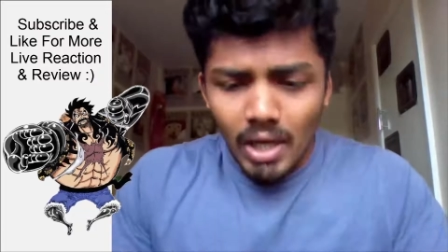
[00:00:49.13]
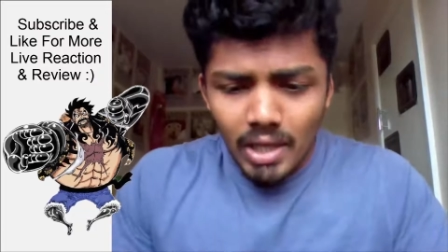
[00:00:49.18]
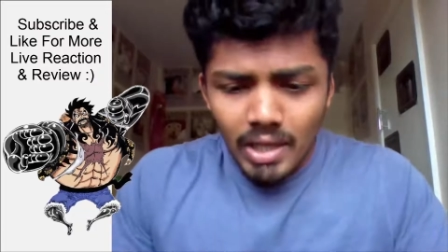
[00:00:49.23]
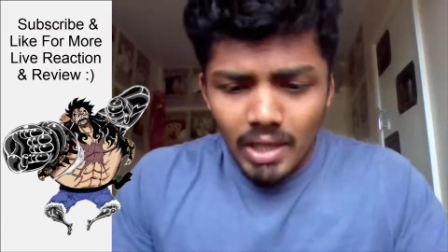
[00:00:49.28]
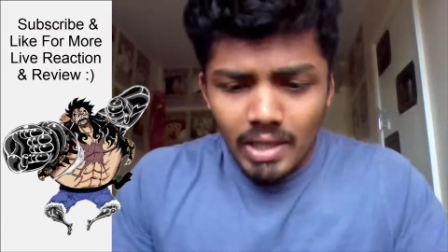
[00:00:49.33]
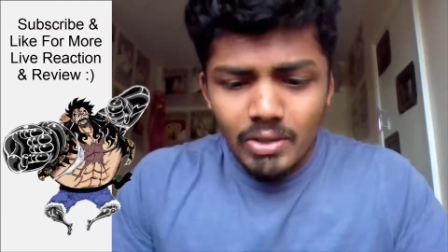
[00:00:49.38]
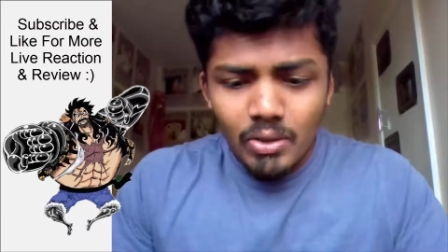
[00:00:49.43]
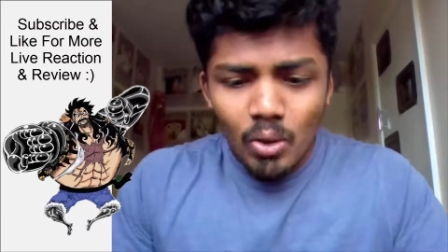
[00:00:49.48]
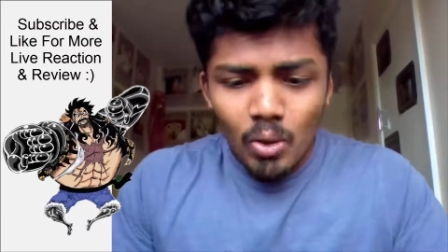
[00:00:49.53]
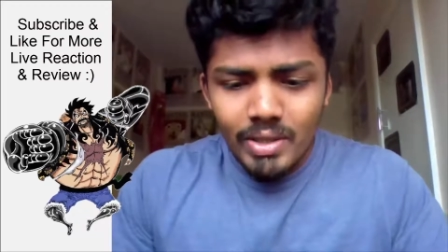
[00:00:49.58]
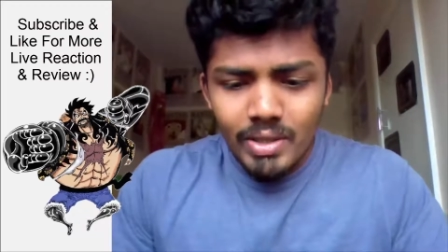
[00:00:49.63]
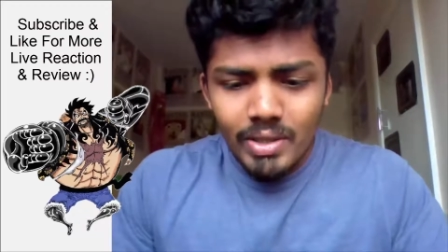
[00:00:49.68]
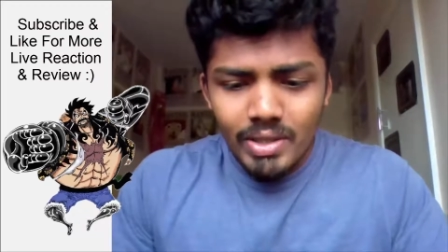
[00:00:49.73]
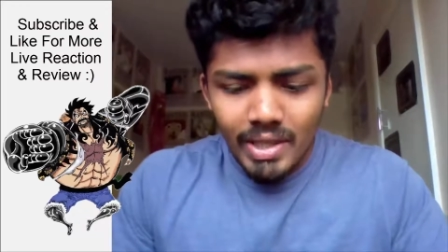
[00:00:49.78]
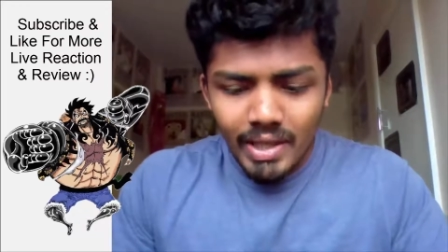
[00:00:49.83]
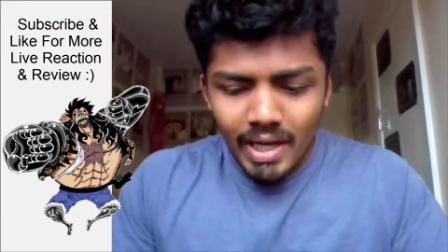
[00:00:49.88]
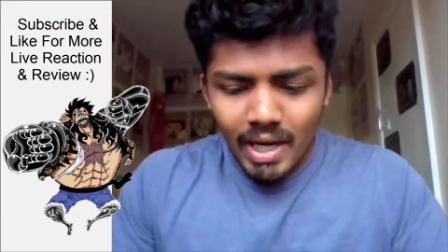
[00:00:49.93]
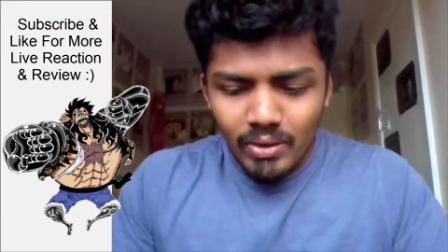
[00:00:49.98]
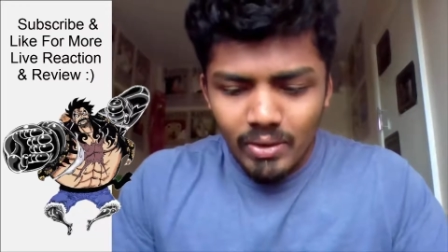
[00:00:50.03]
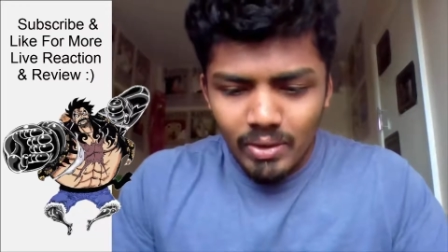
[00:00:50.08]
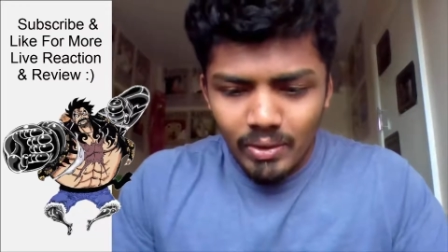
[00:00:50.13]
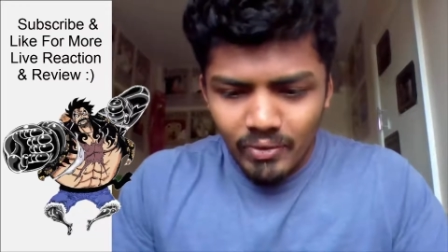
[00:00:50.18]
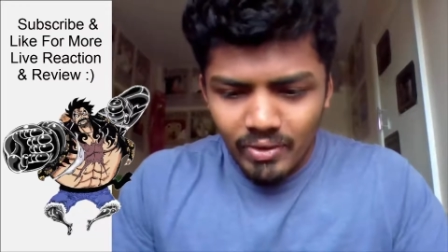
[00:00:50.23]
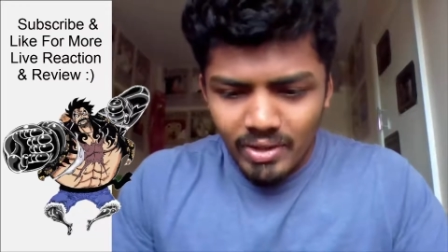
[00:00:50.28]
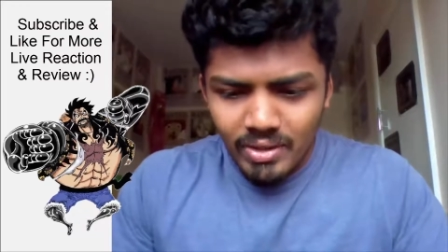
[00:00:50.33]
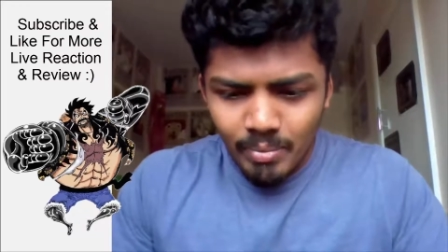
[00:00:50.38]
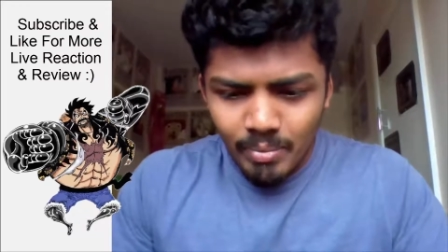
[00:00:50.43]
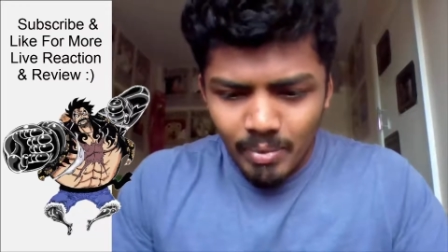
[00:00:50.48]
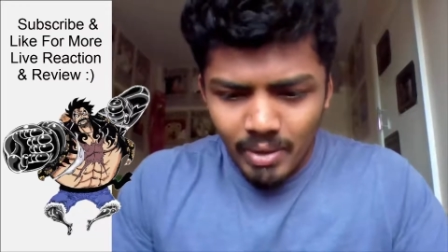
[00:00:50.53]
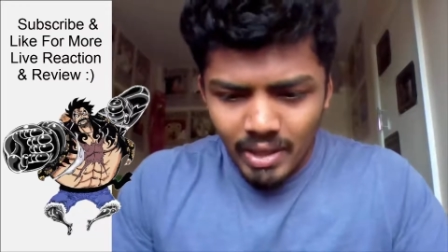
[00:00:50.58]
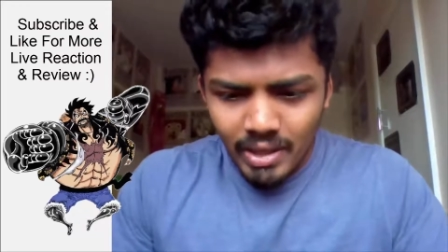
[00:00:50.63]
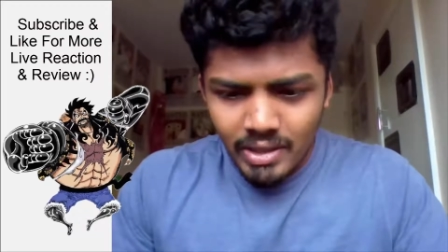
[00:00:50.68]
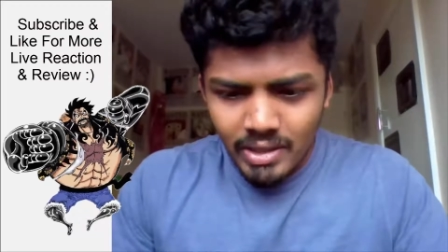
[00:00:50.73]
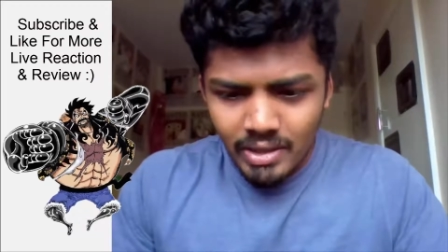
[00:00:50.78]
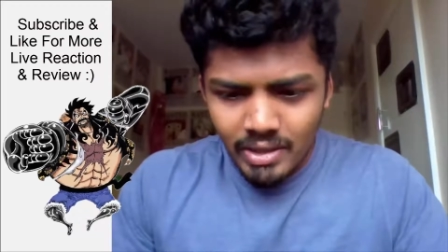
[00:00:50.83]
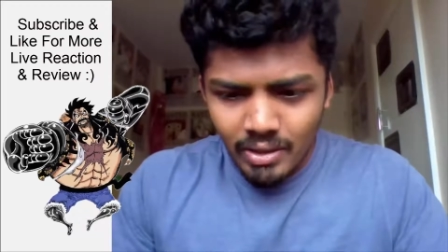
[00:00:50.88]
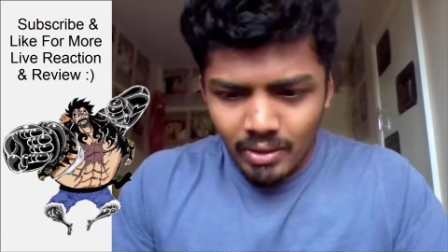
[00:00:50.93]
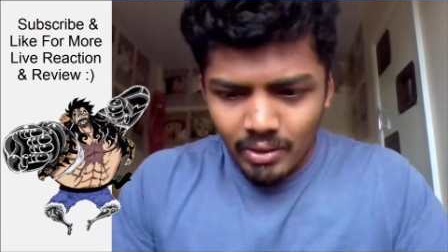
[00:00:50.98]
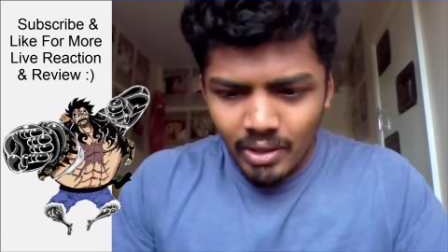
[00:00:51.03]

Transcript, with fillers: let's go and check out the first page the